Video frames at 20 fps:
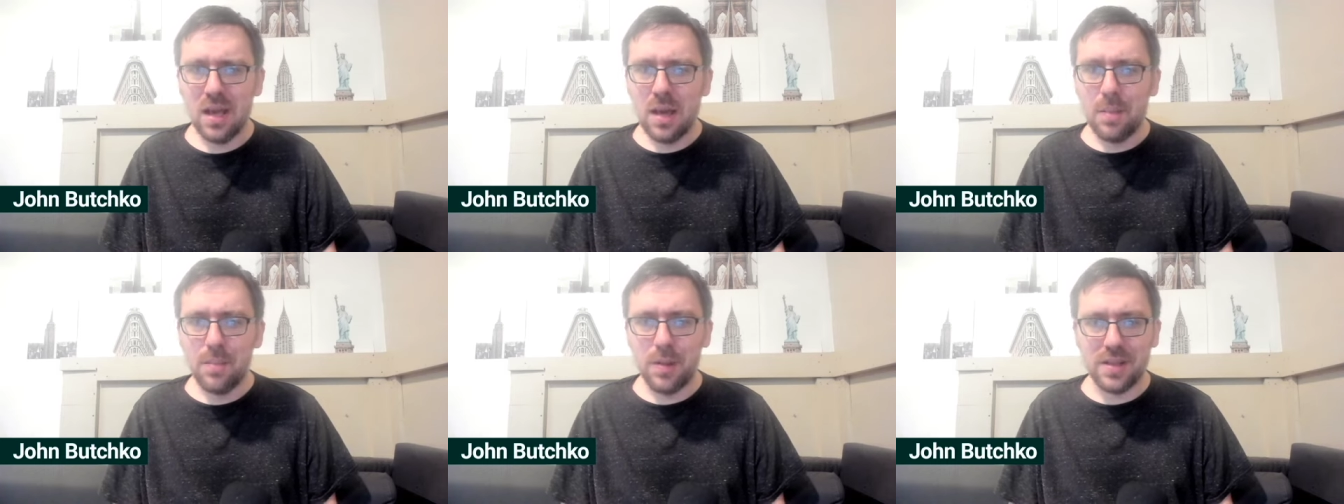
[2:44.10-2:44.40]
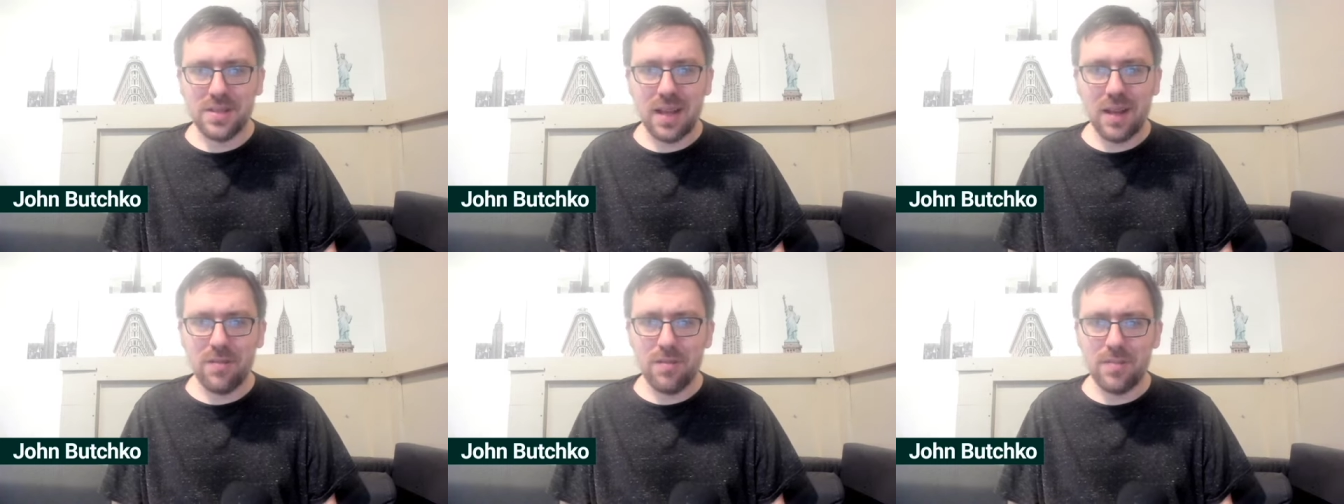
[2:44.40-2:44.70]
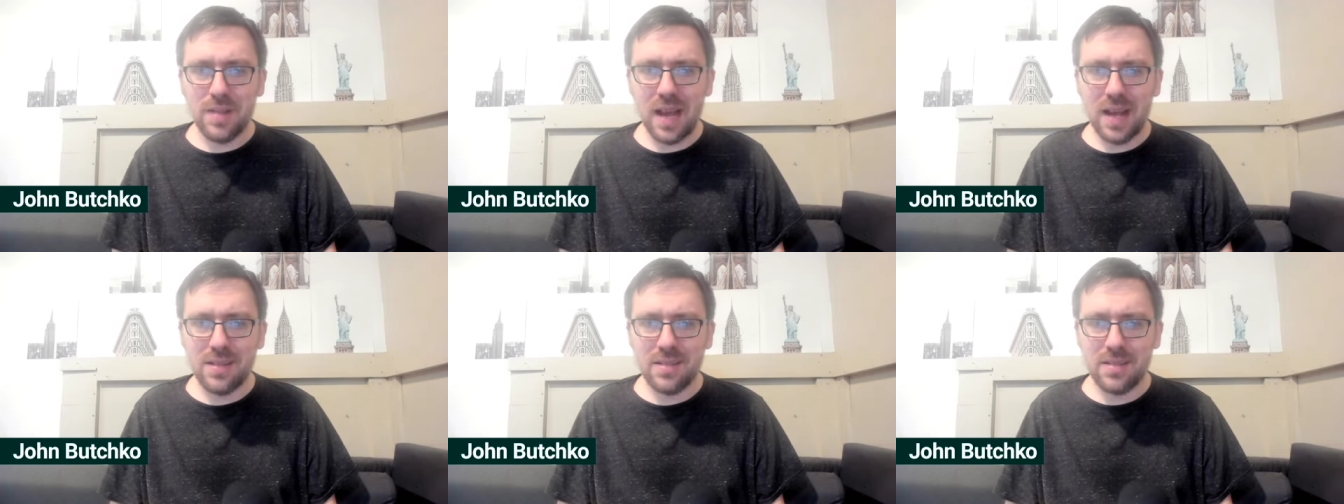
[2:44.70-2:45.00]
But aside from
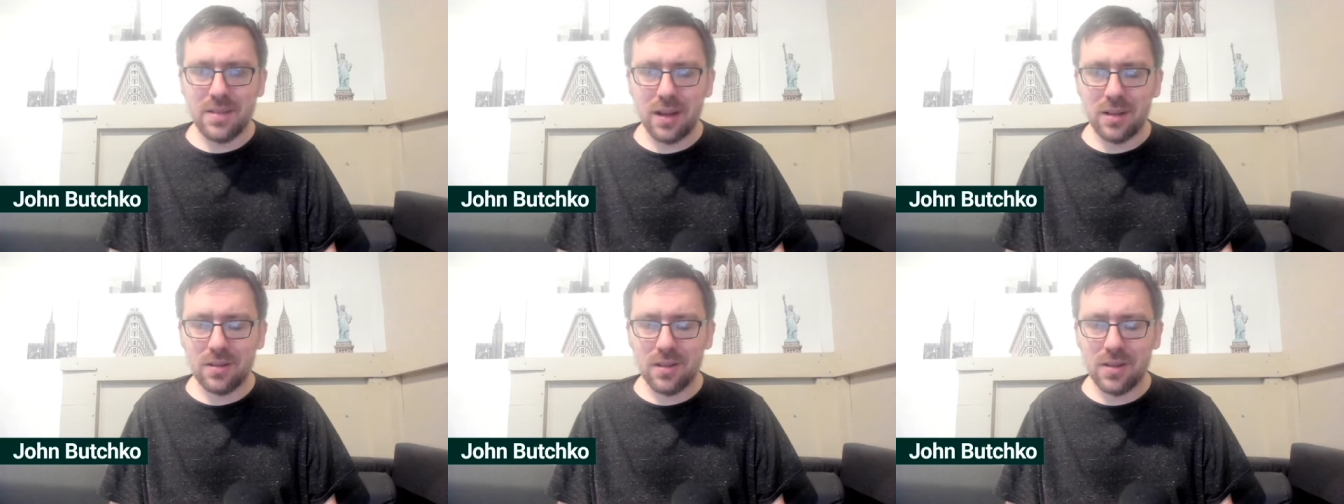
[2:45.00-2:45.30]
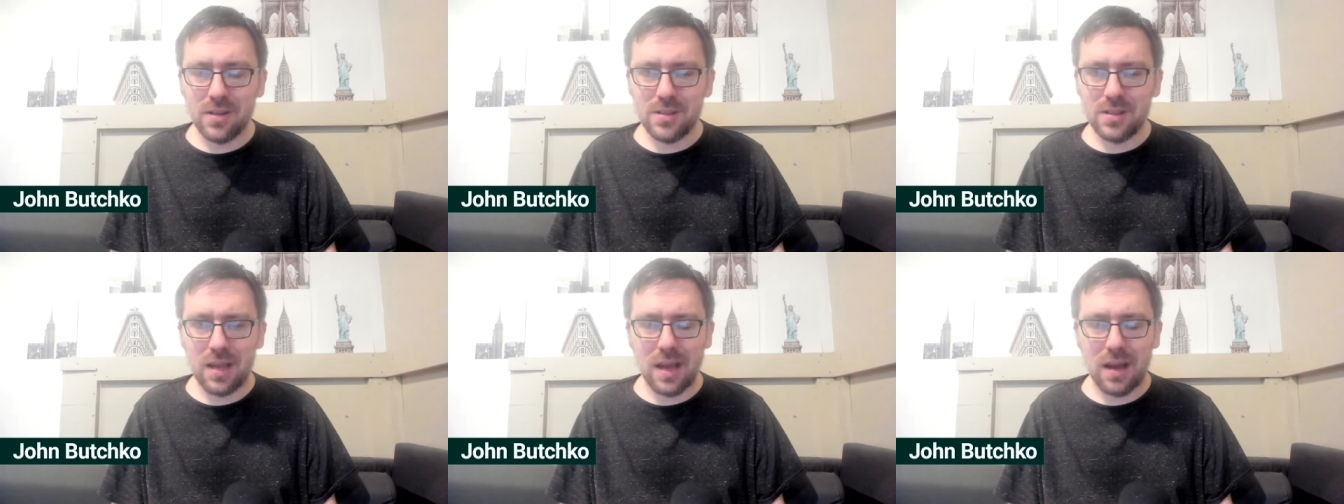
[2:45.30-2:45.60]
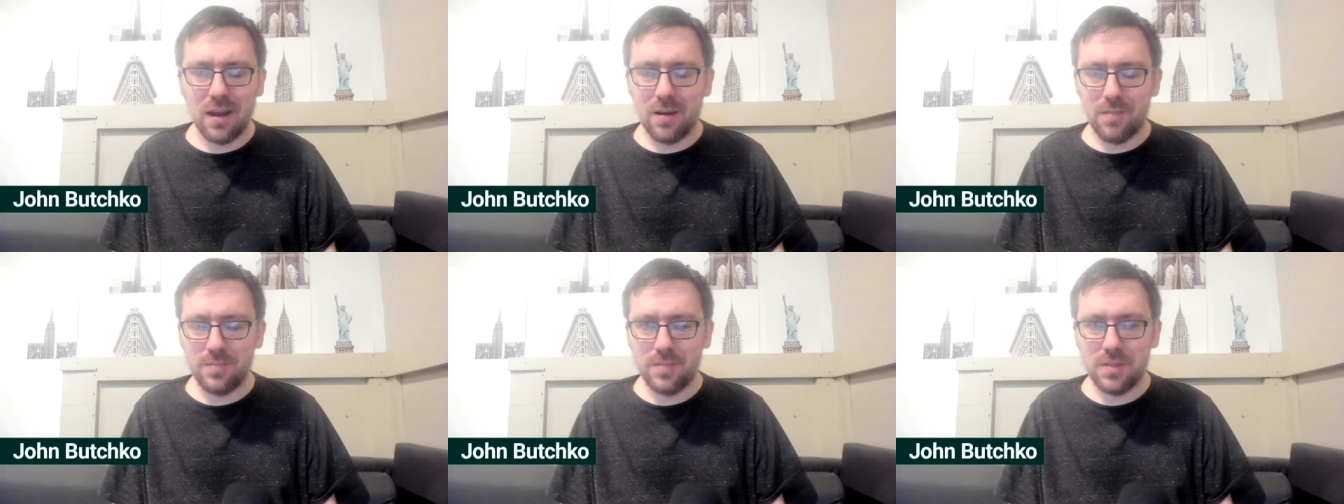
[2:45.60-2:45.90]
that, Douglas,
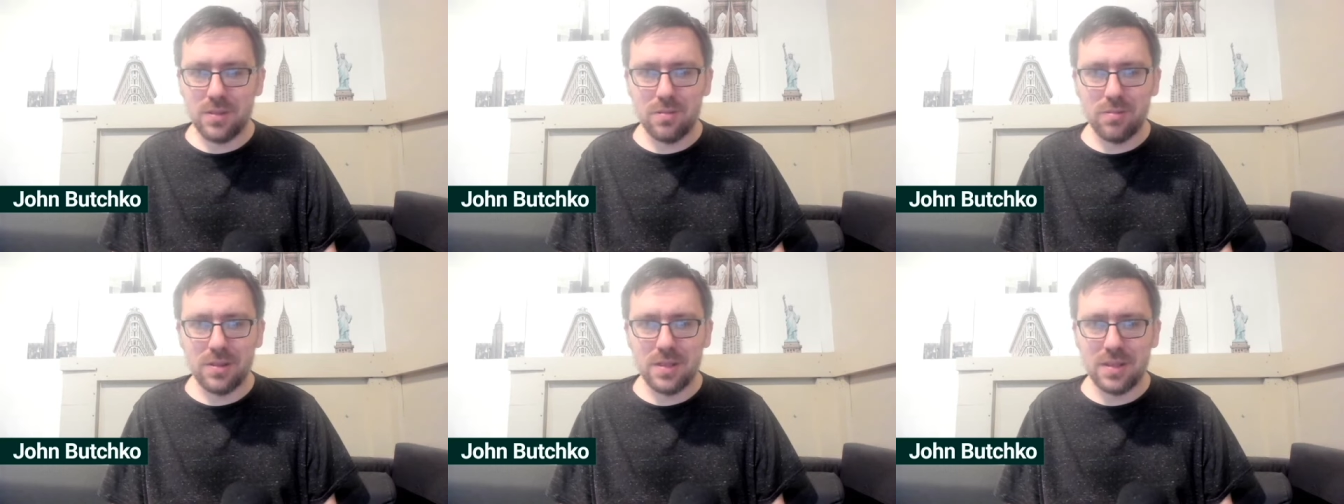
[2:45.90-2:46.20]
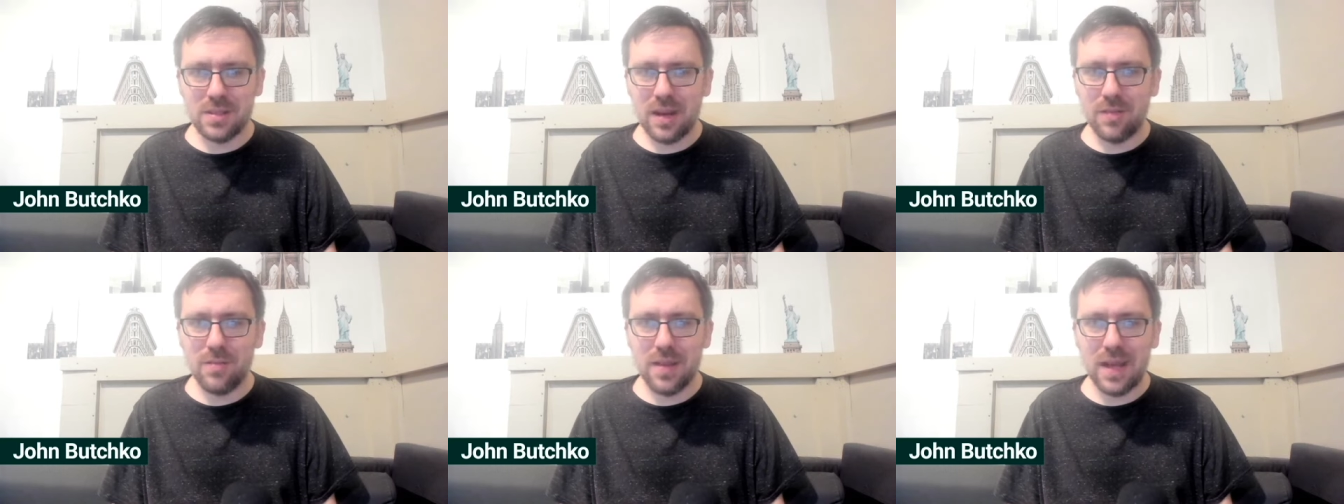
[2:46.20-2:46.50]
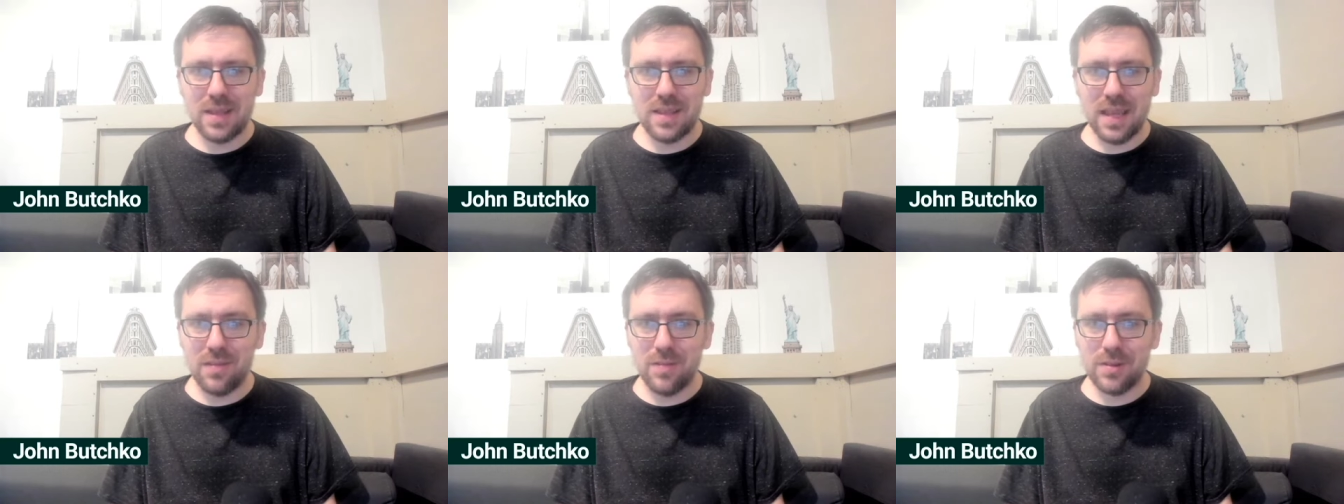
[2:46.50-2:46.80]
uh, um, aside from
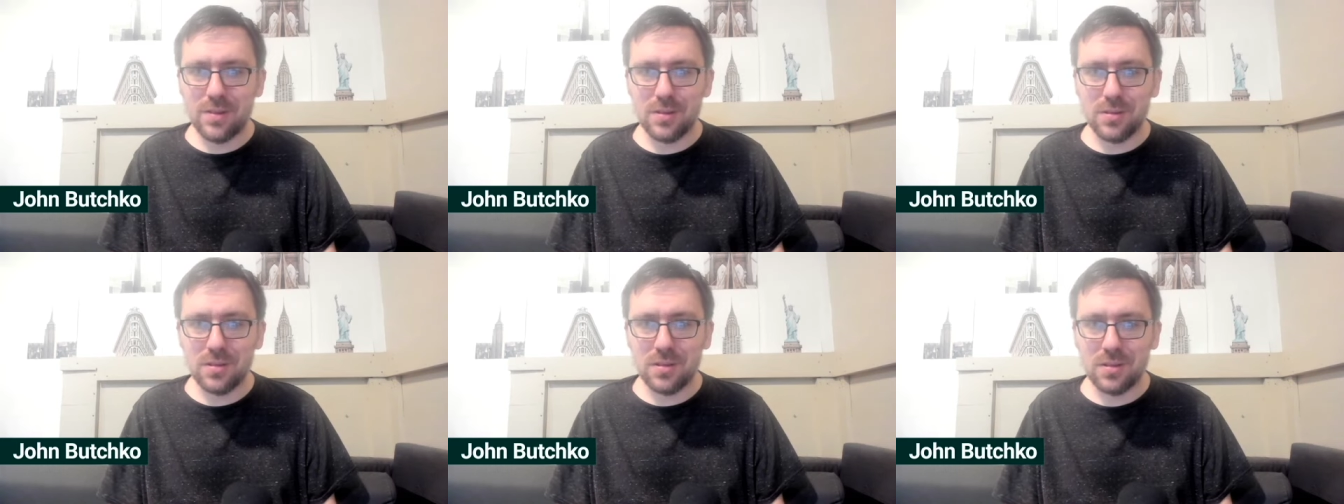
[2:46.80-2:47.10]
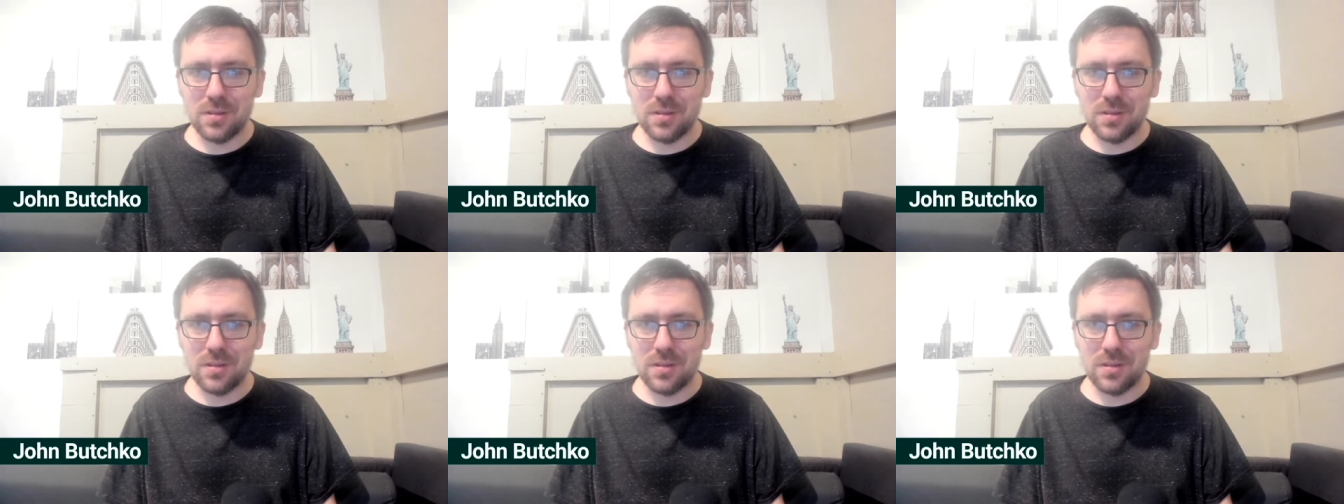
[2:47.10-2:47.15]
that, Davis